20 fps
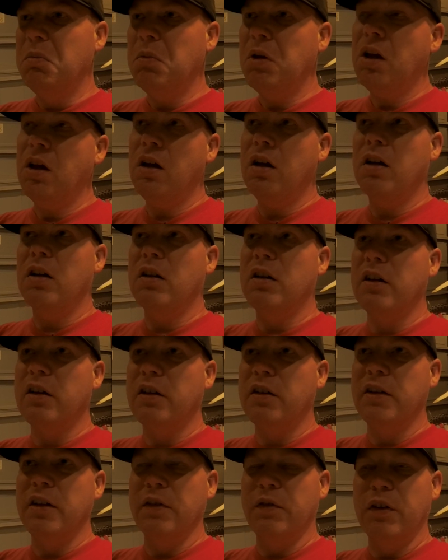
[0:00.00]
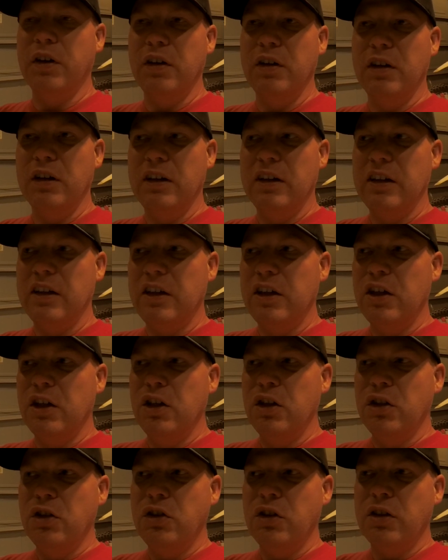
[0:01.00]
a little different,
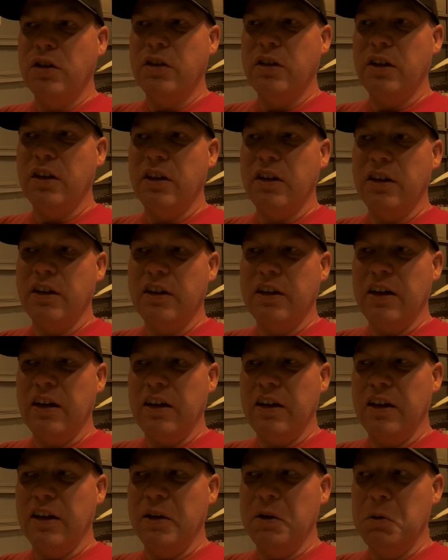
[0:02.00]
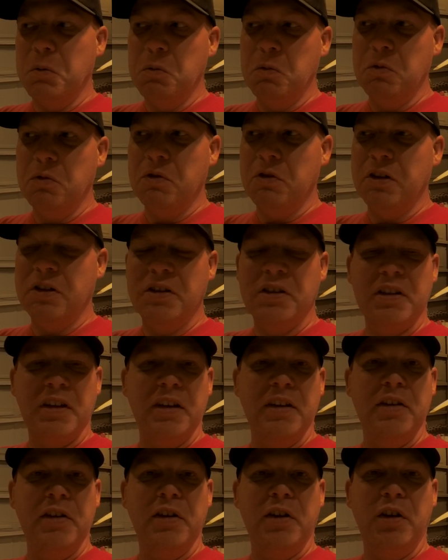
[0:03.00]
just to kind of let's
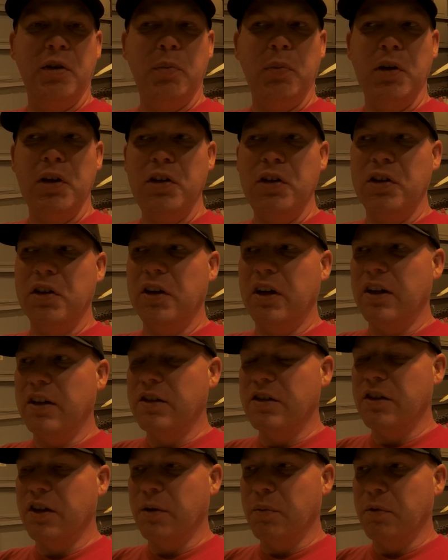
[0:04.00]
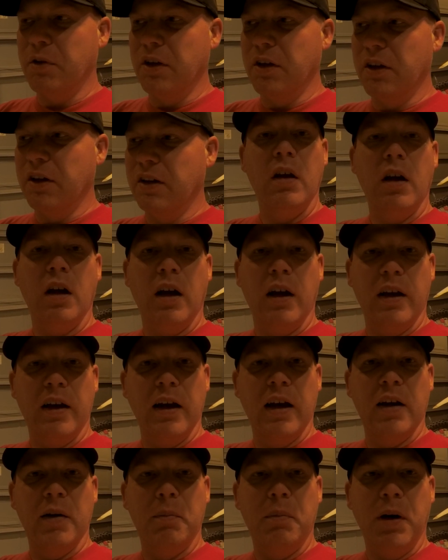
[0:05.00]
get your opinion on something. I
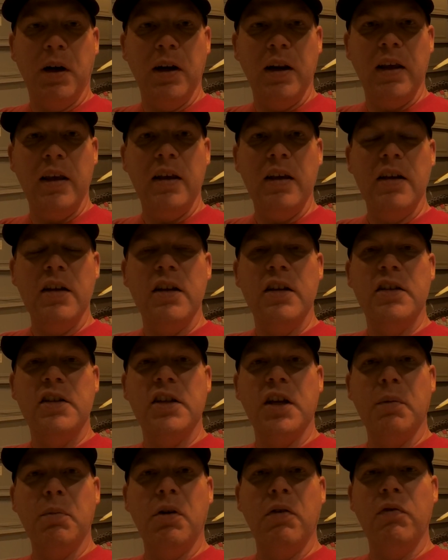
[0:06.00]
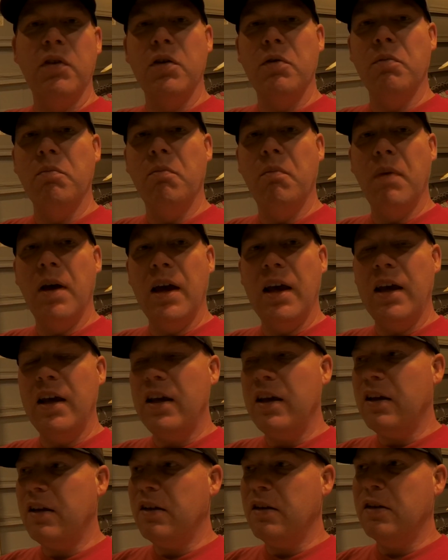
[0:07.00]
got a buddy. Some of you
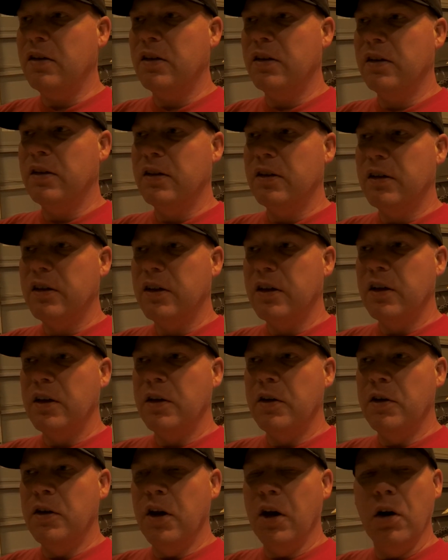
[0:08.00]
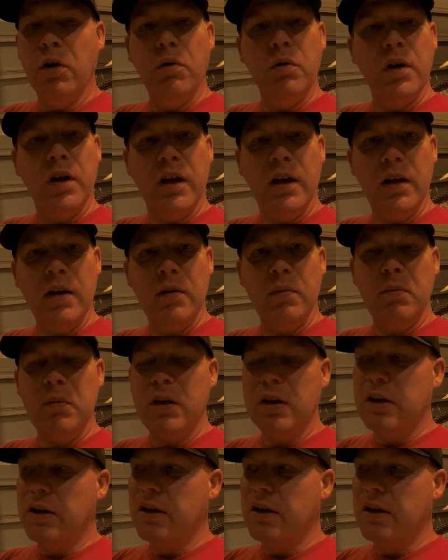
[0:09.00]
may know him.